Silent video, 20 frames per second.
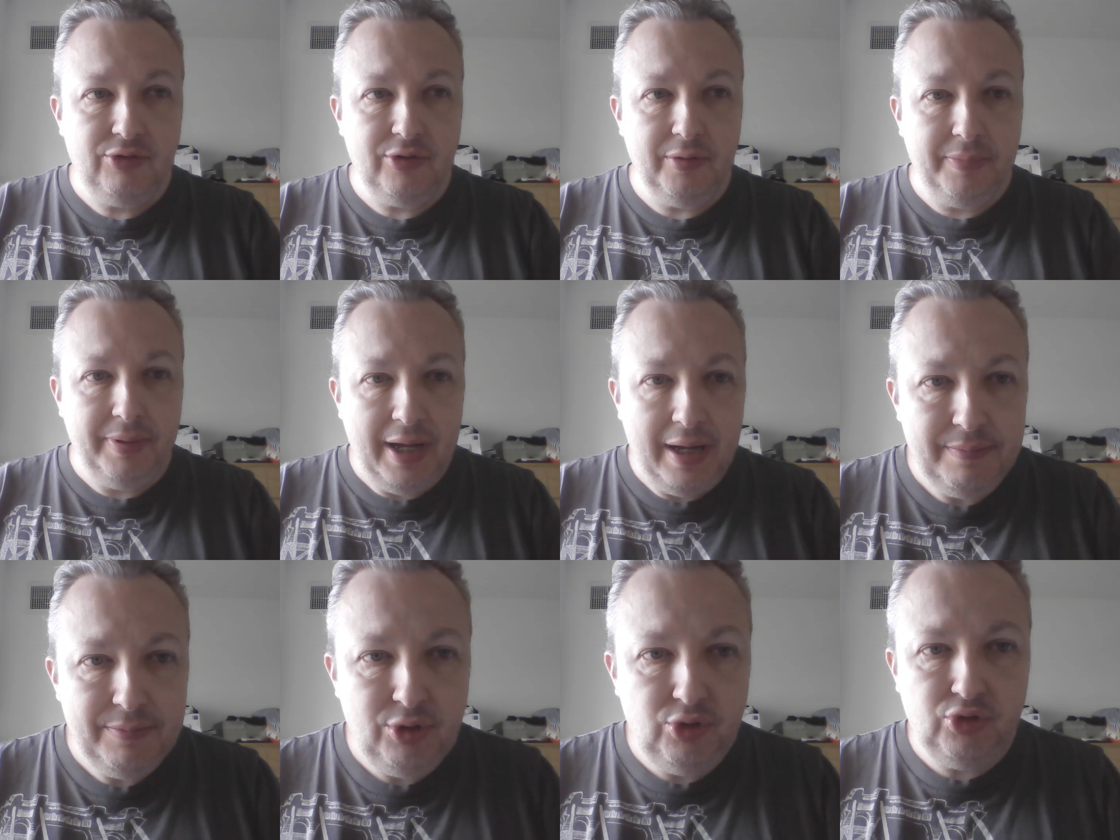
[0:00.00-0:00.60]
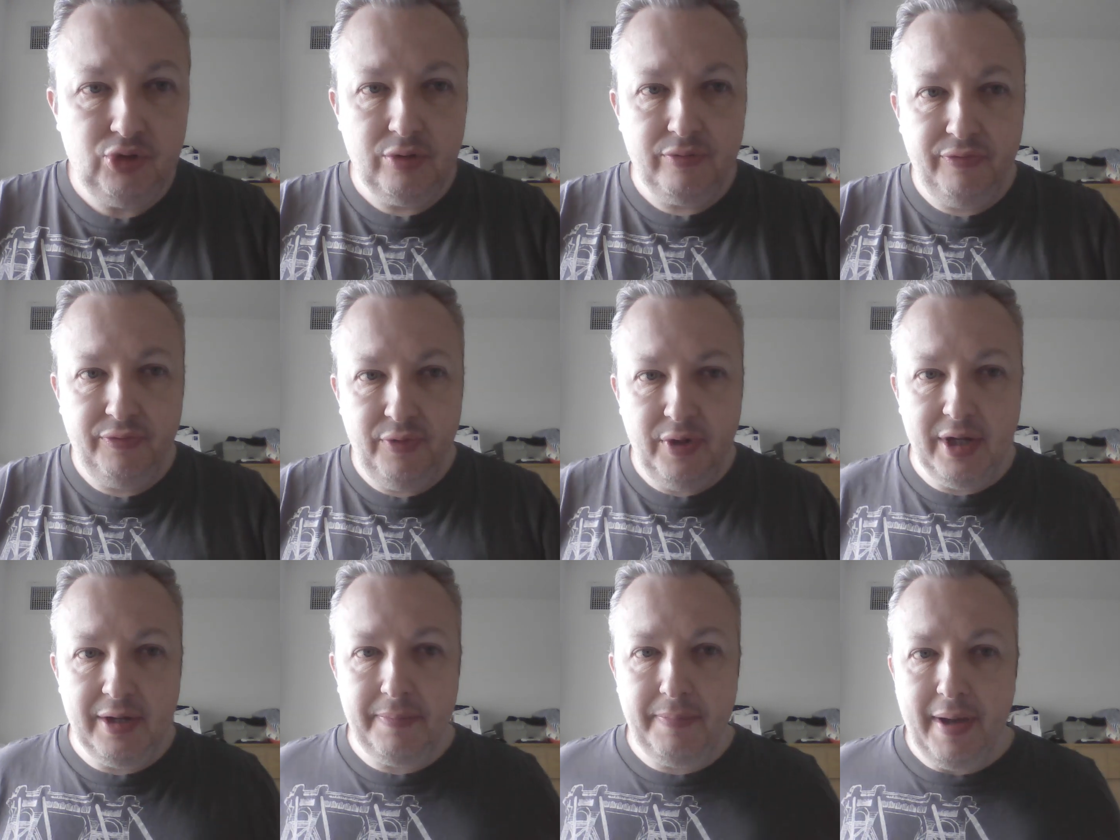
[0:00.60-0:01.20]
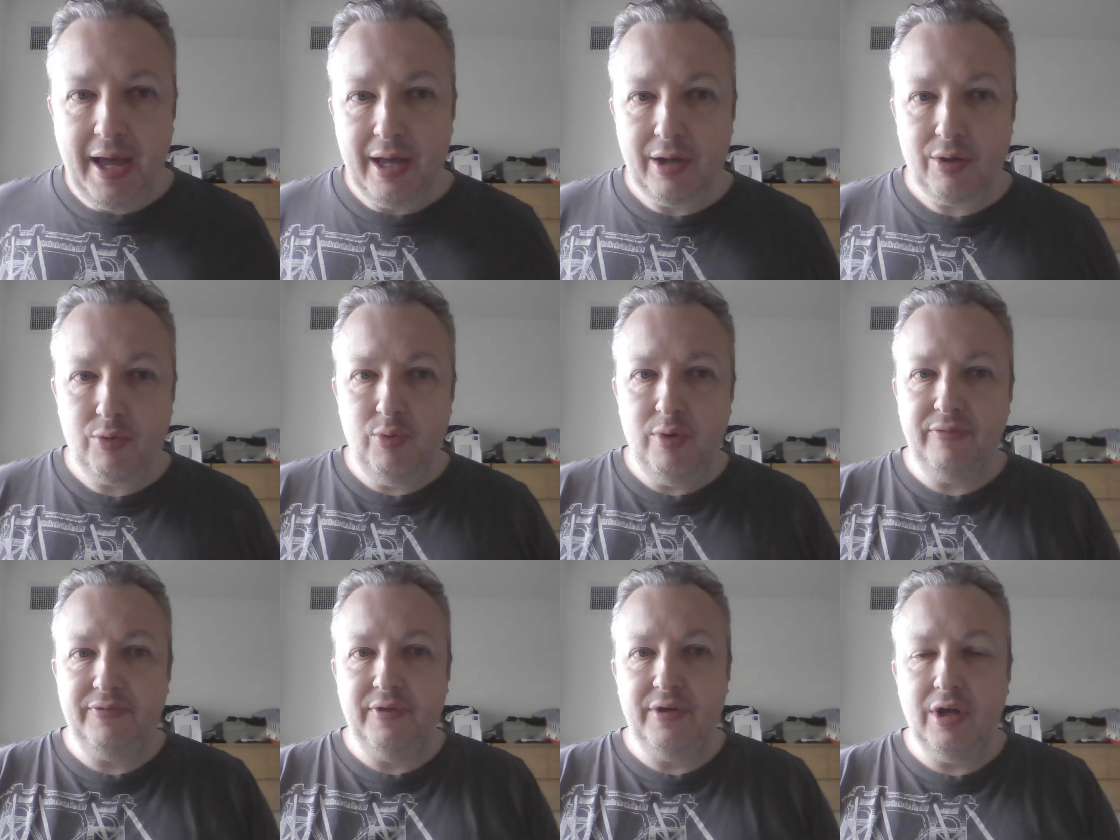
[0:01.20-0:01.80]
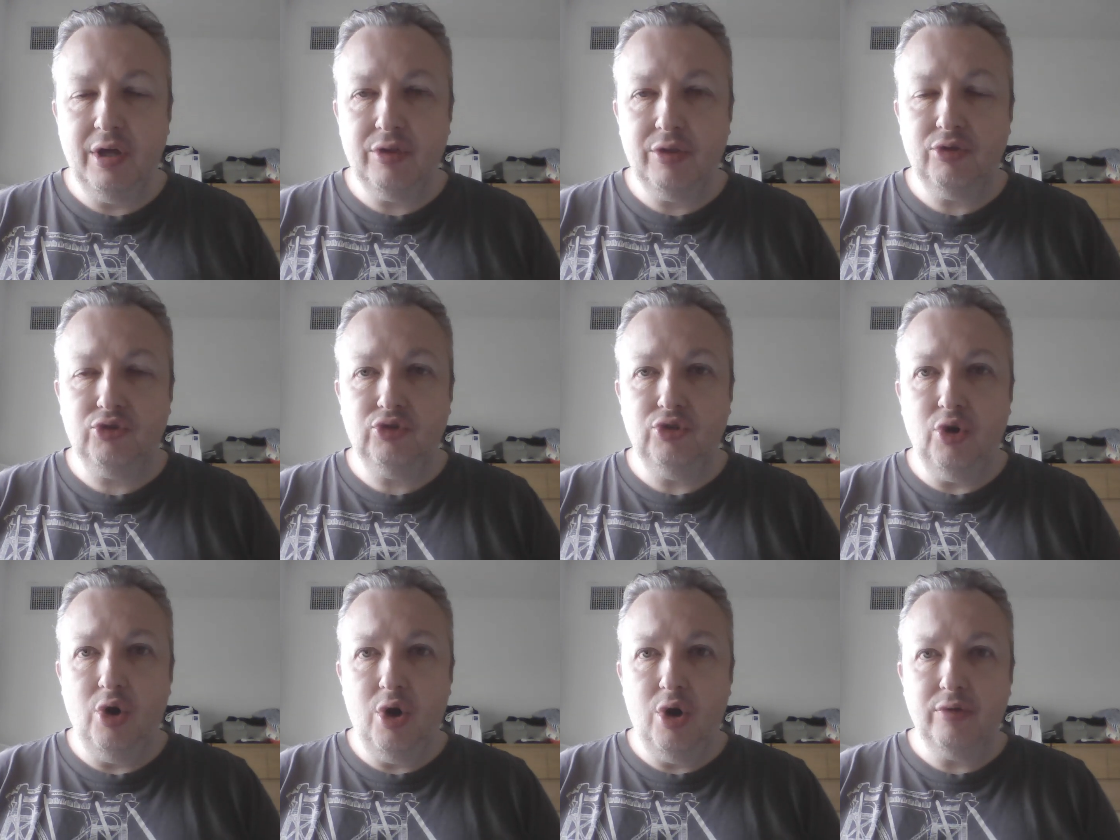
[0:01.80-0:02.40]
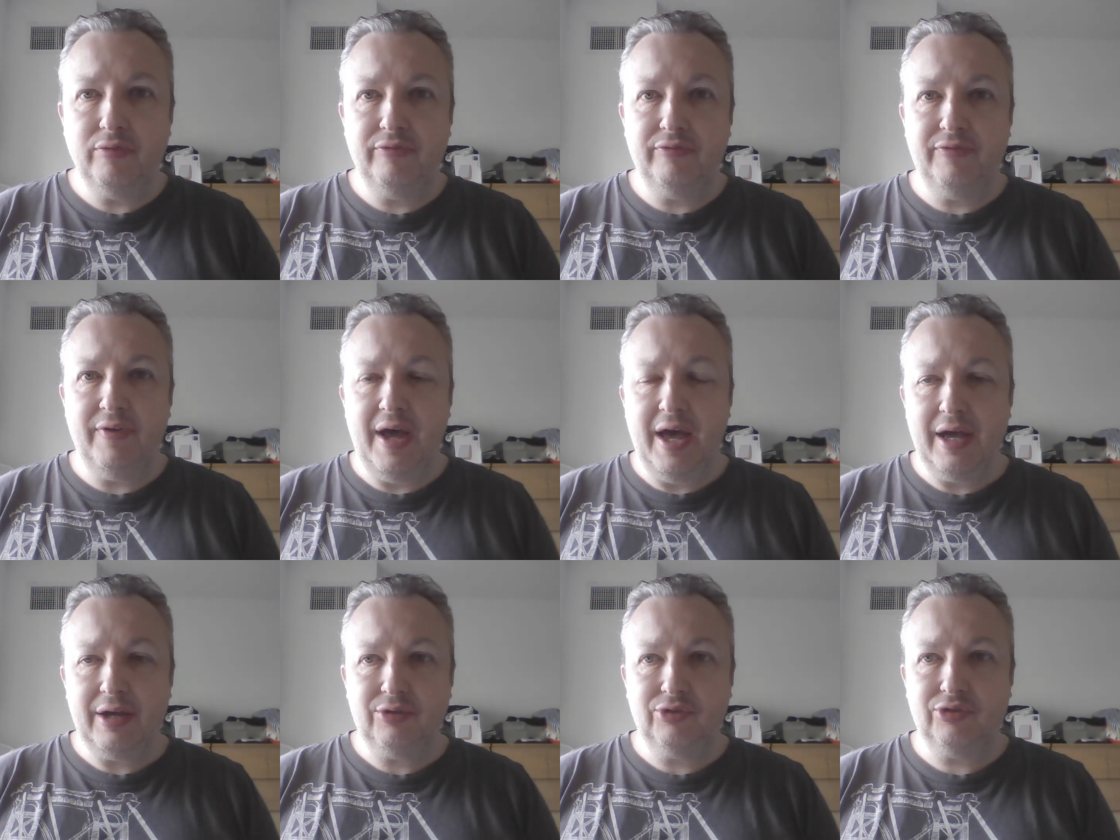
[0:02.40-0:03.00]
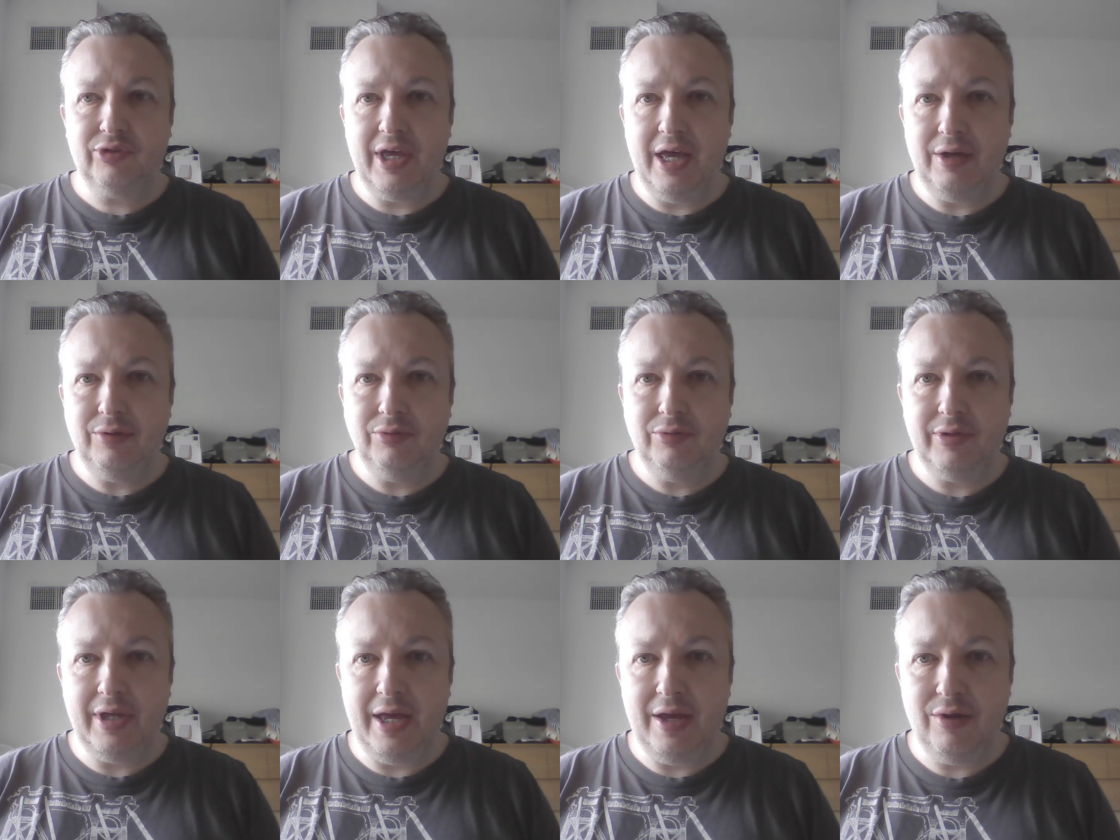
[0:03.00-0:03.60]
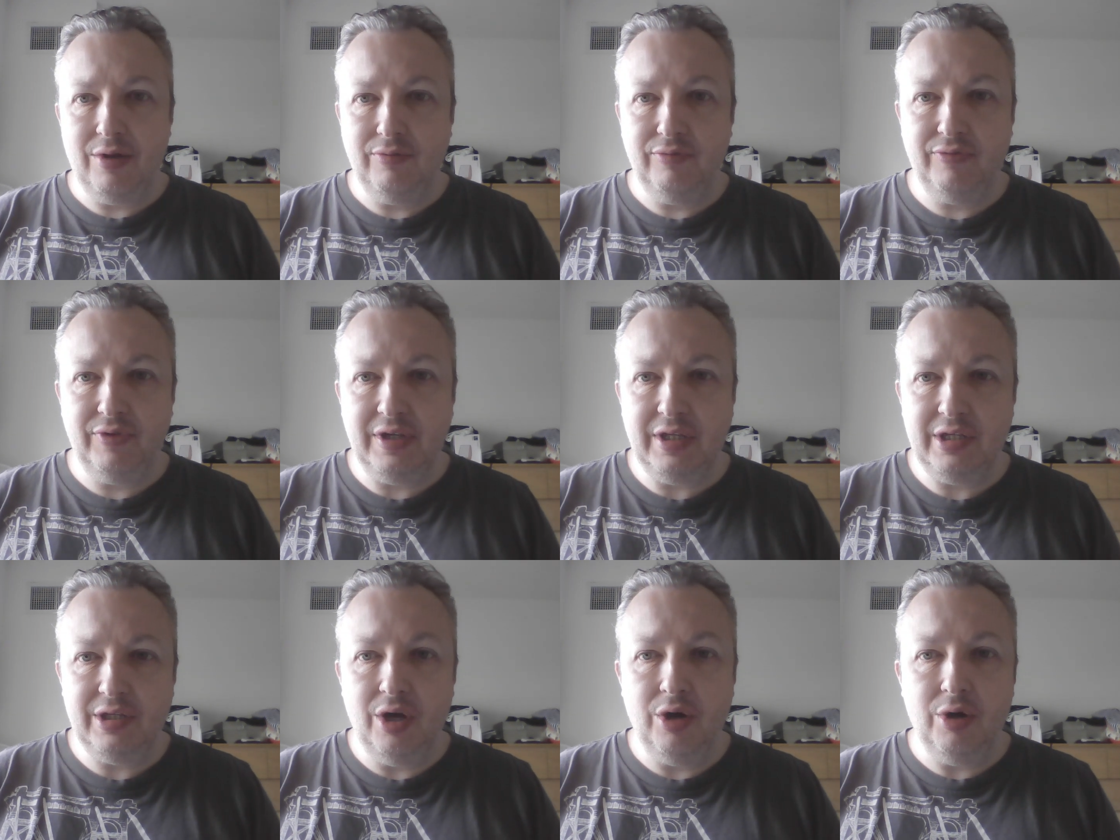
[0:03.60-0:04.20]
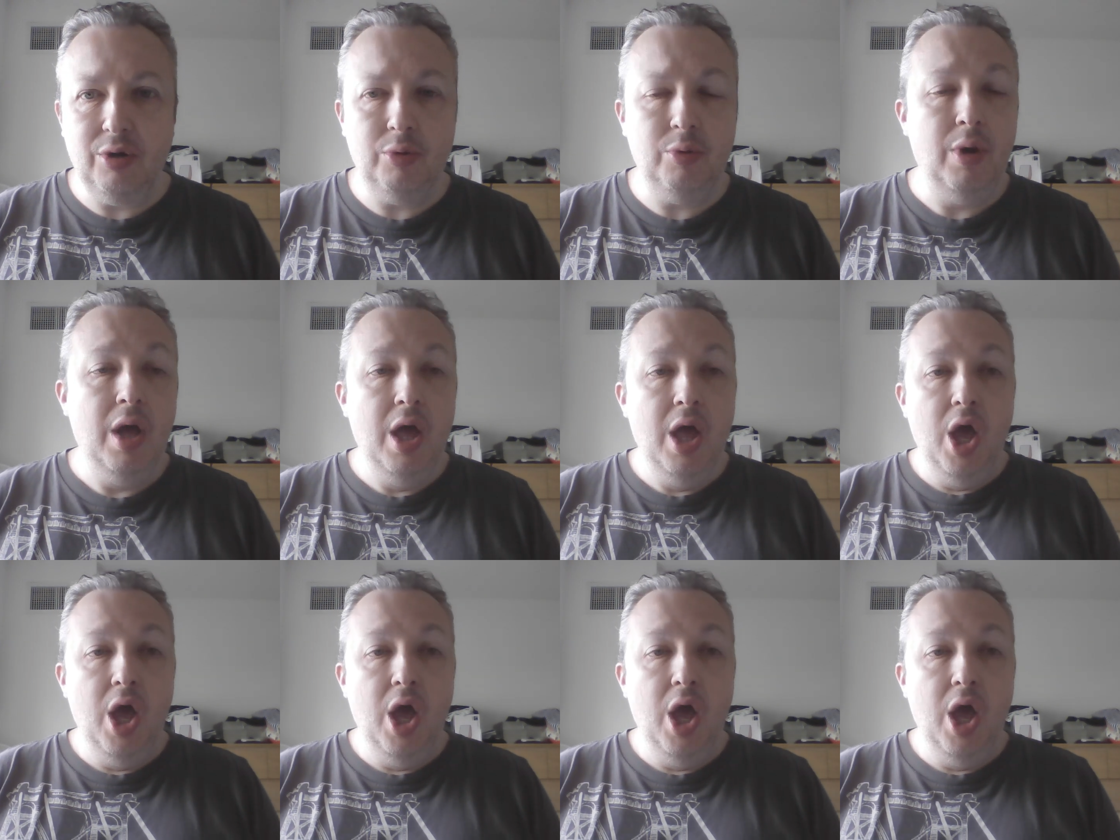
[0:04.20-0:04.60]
the Pop Music Freak back with another Song Facts Countdown video.